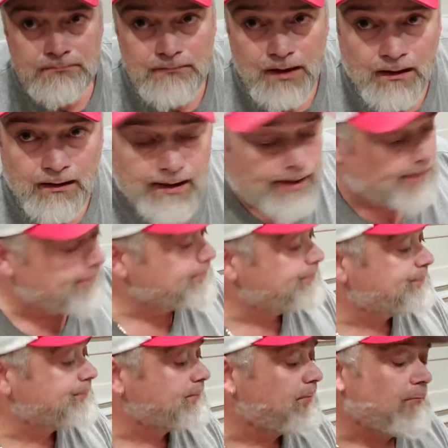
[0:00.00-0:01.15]
All right,
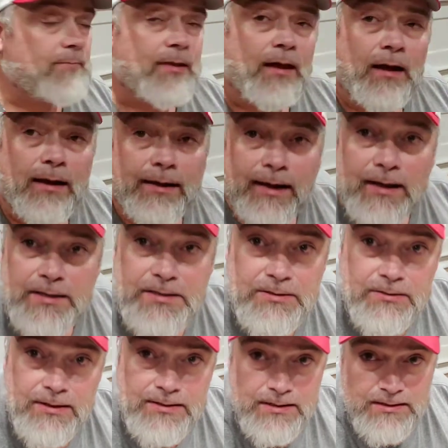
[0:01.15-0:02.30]
I can't
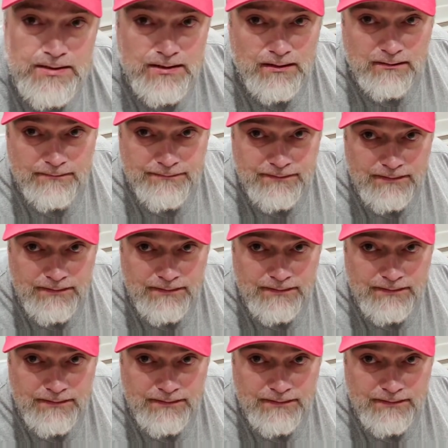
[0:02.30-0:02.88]
stress this enough,